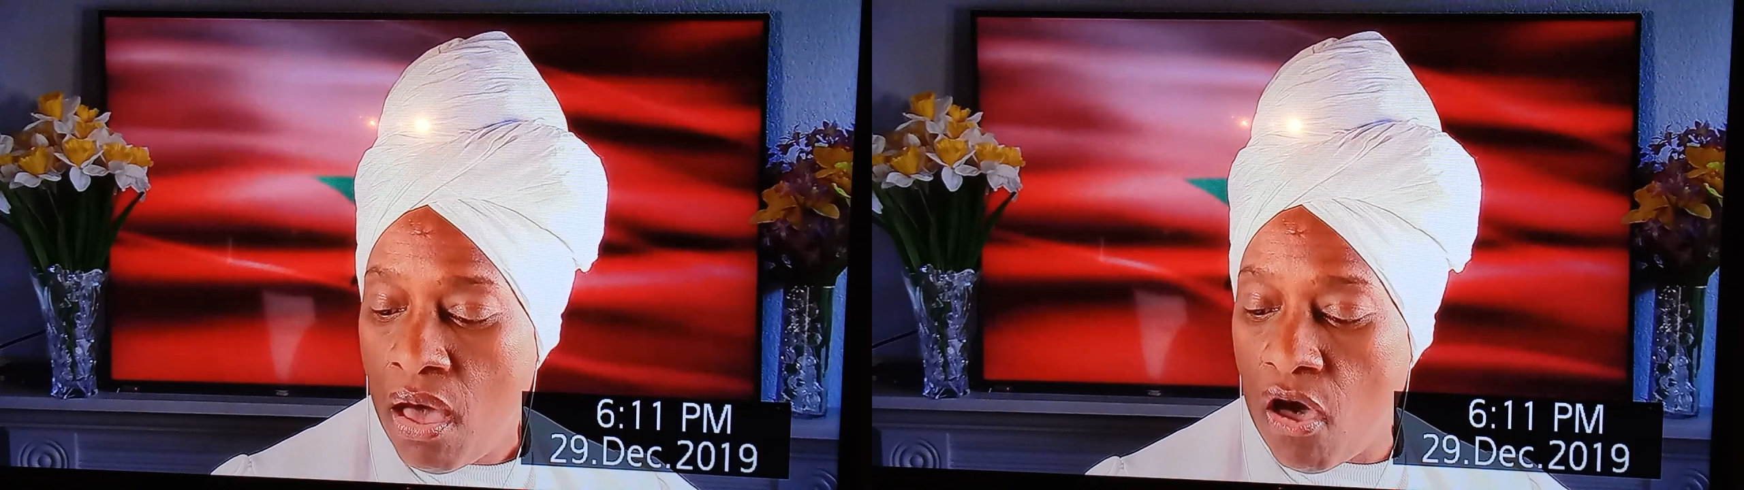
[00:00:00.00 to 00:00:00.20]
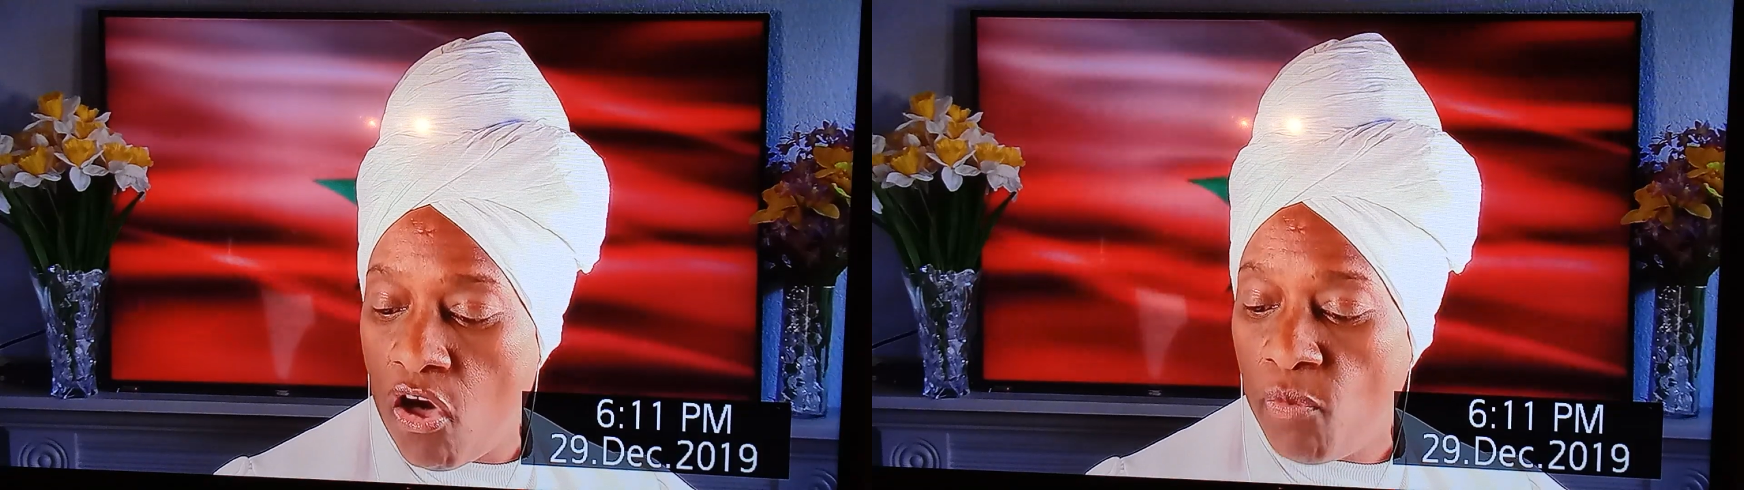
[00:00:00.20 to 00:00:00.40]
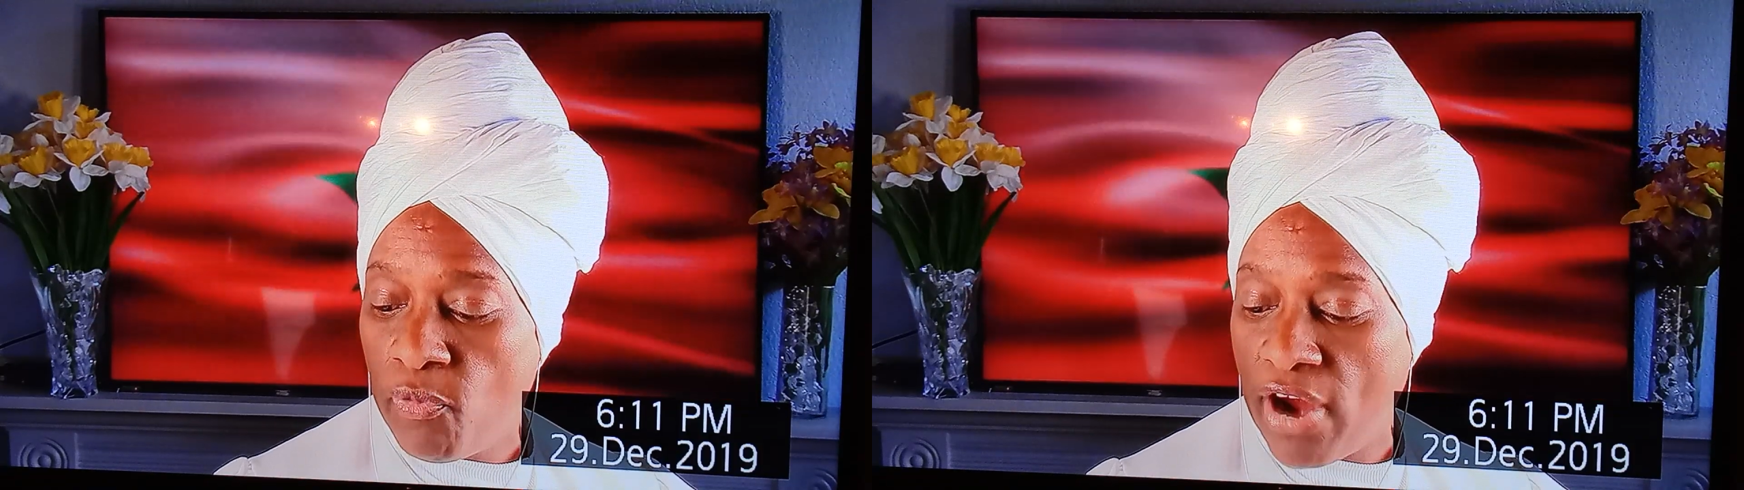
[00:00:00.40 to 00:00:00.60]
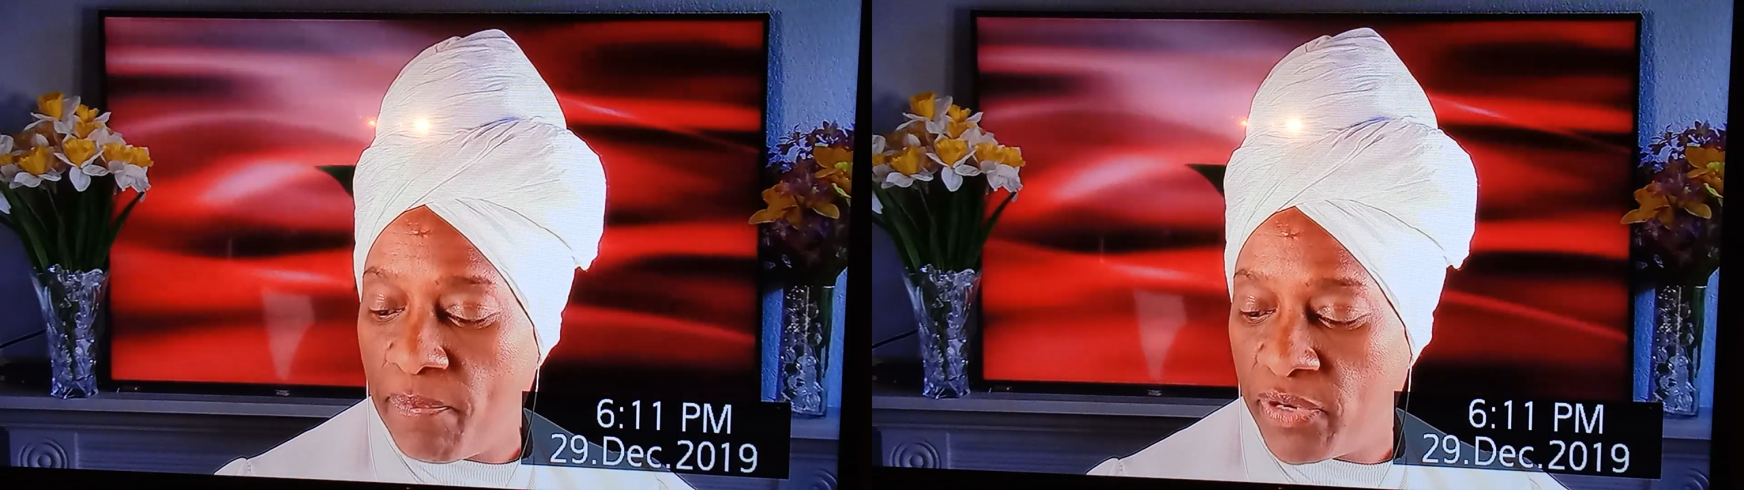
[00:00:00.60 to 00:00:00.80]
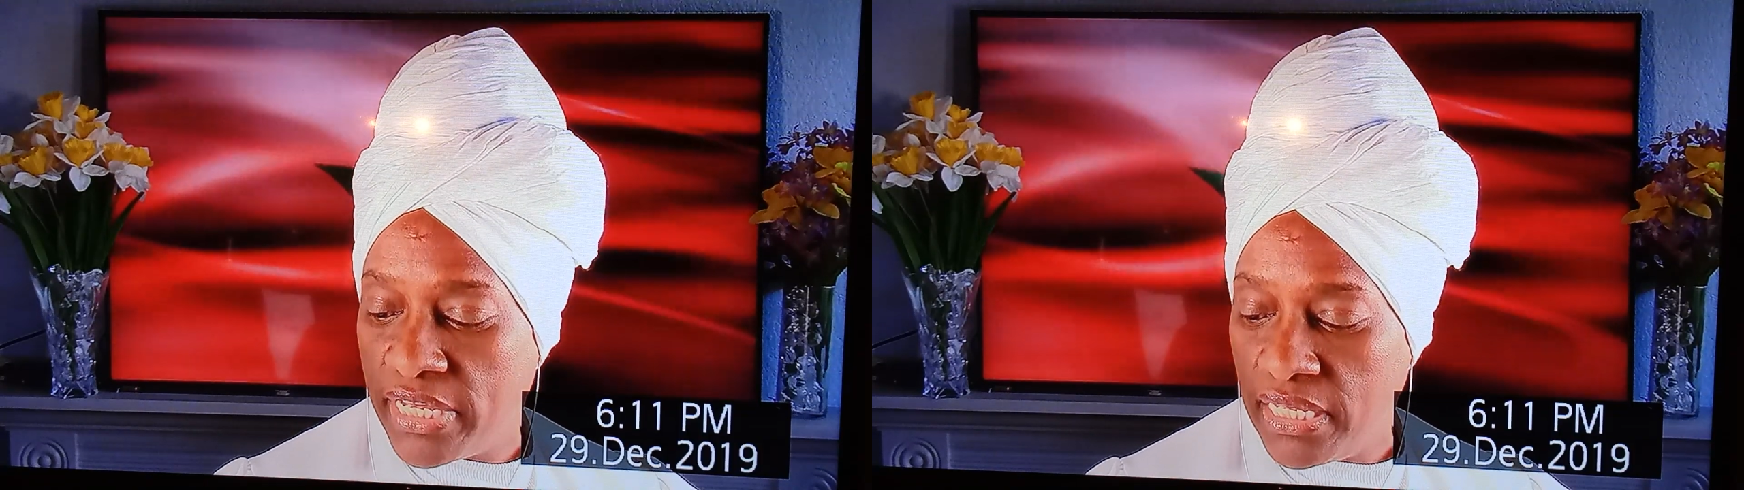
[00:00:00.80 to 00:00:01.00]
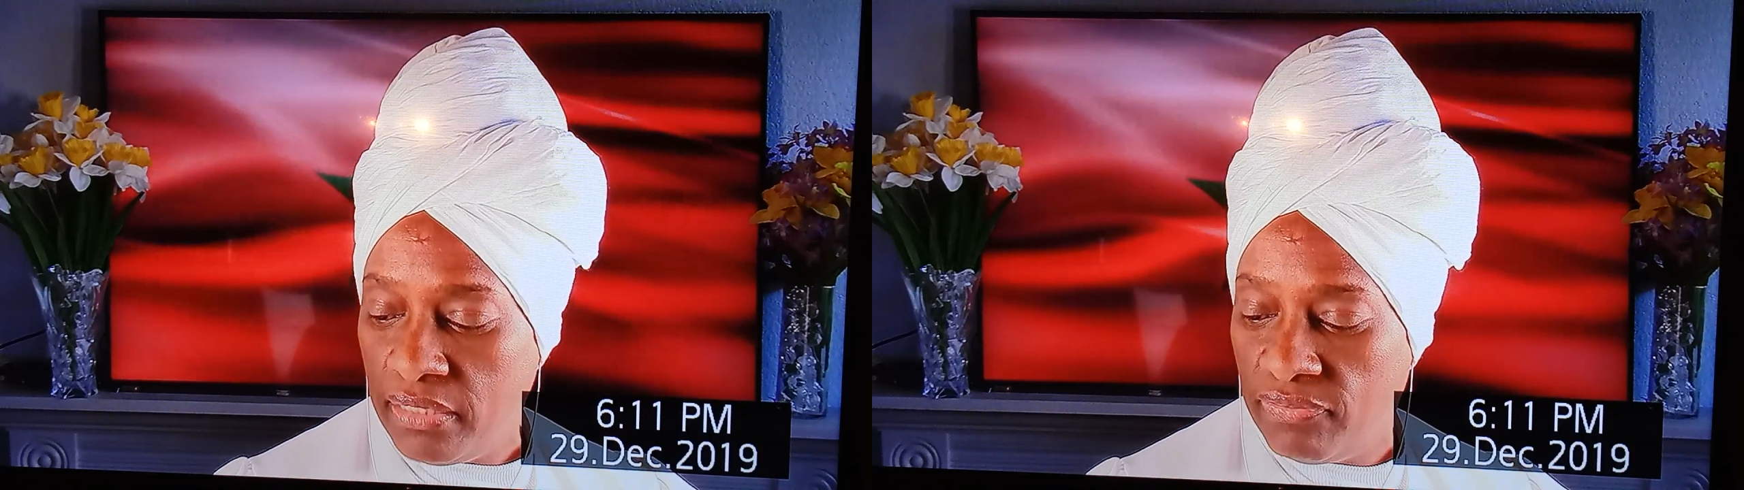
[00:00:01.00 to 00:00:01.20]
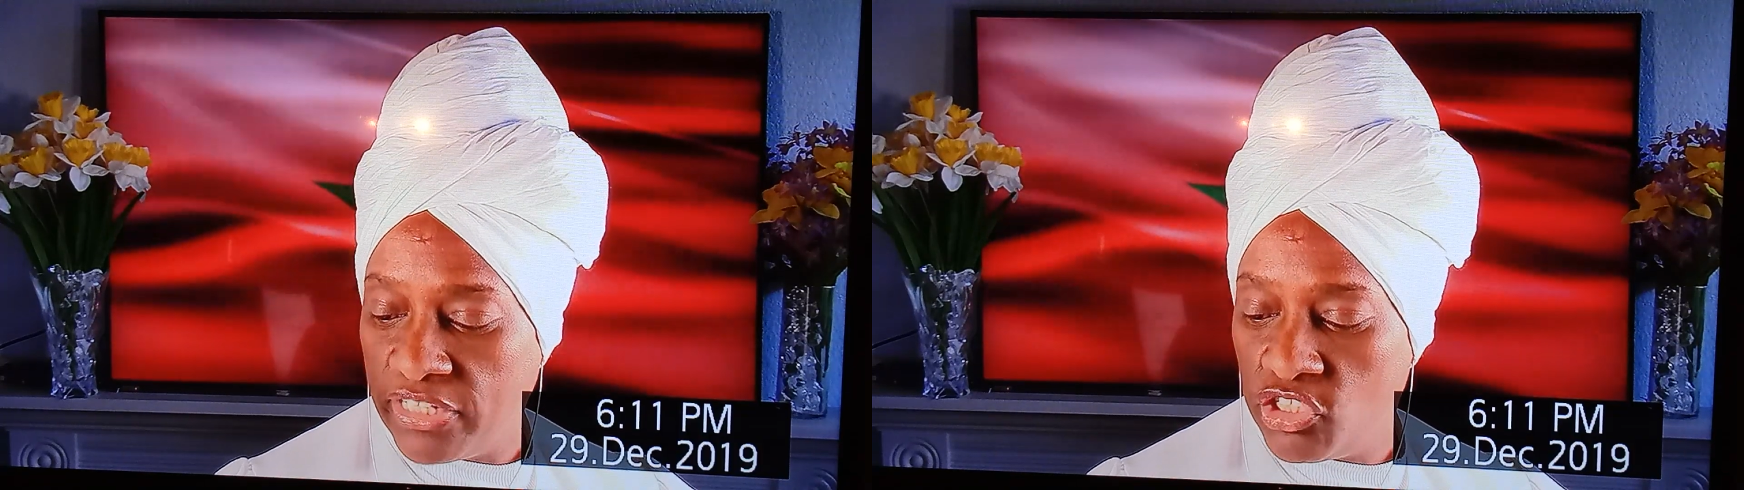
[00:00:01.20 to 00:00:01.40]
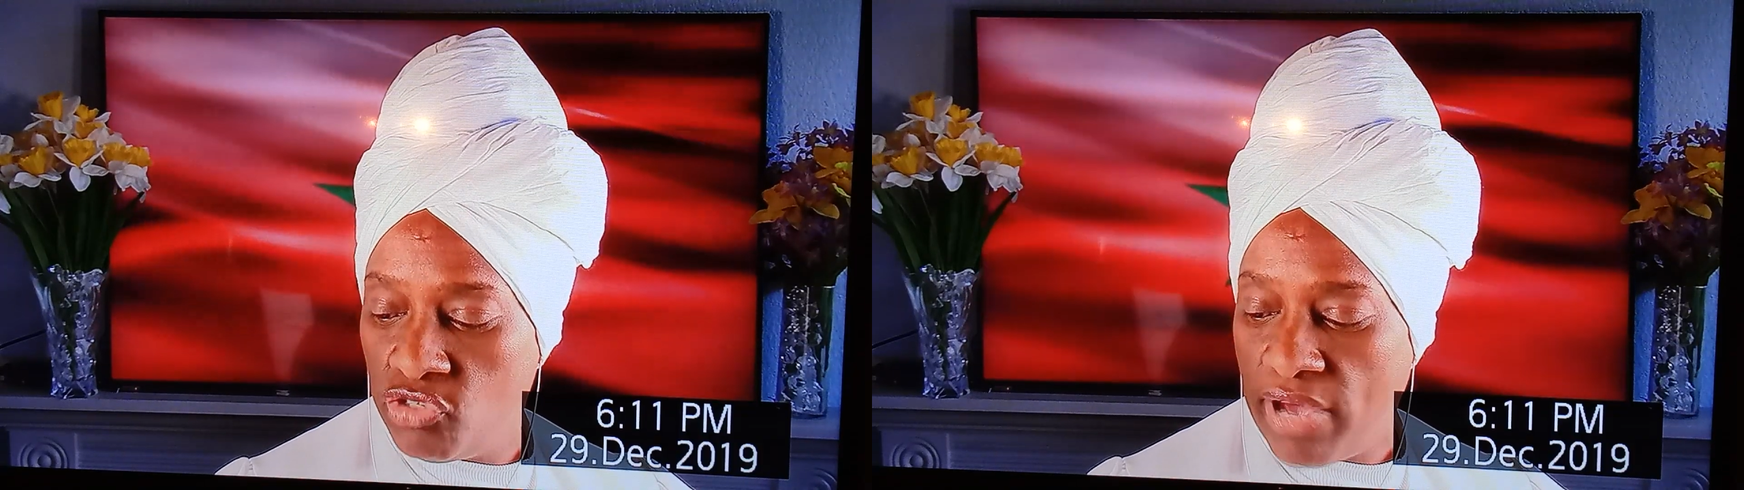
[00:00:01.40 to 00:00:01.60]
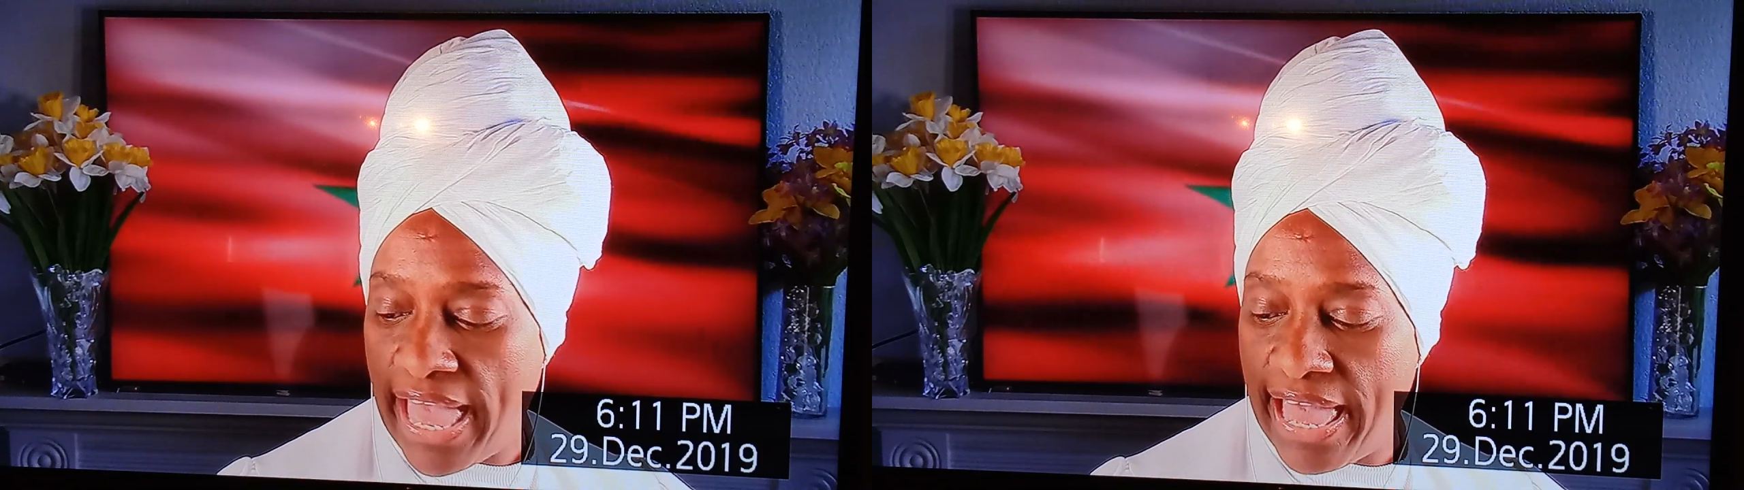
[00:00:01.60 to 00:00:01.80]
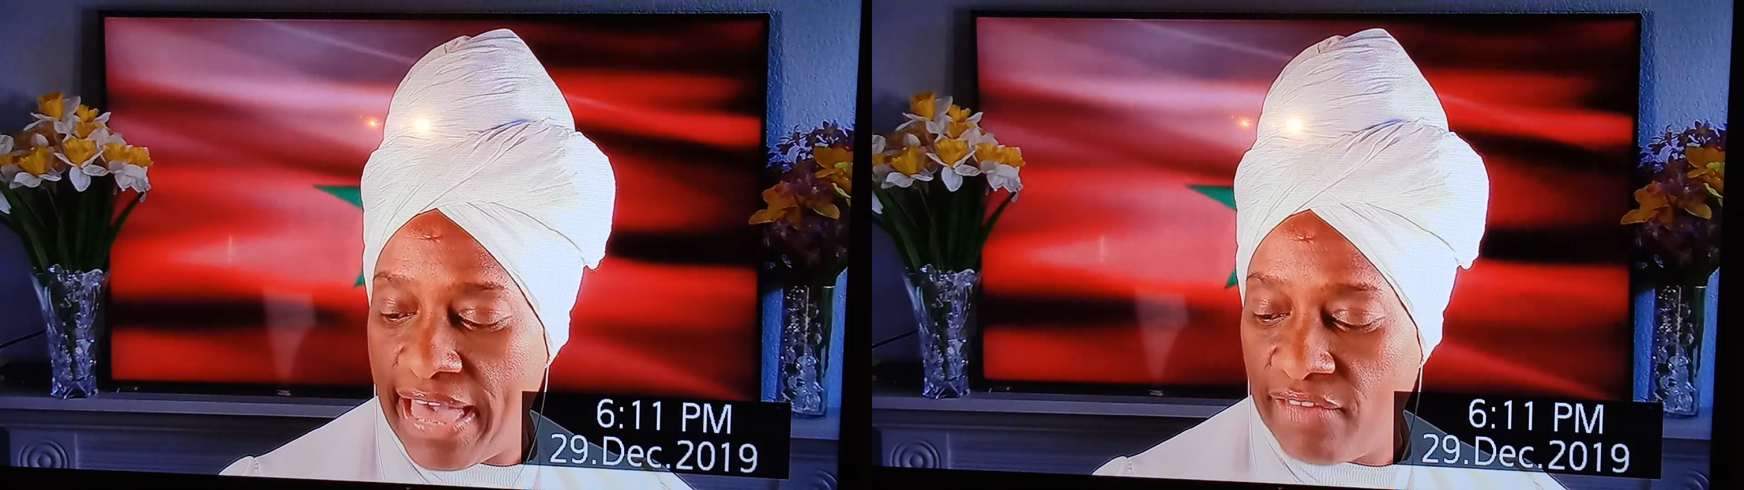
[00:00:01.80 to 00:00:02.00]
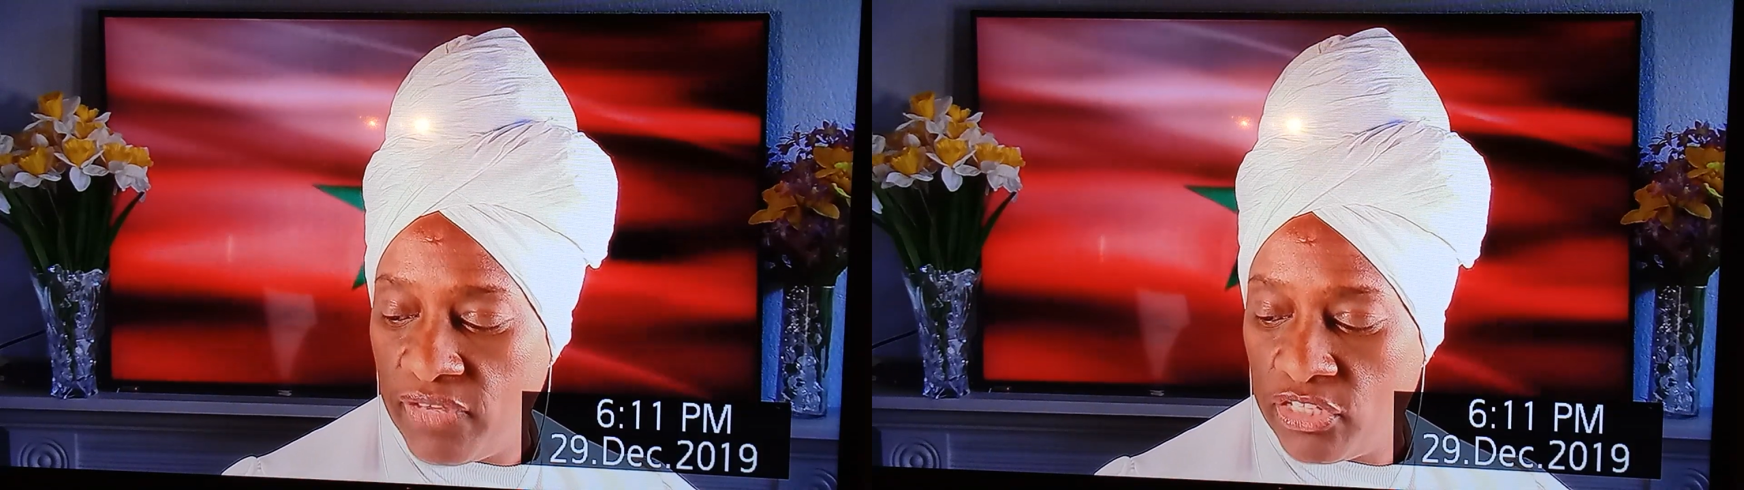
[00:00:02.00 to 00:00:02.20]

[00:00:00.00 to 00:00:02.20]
All property that you have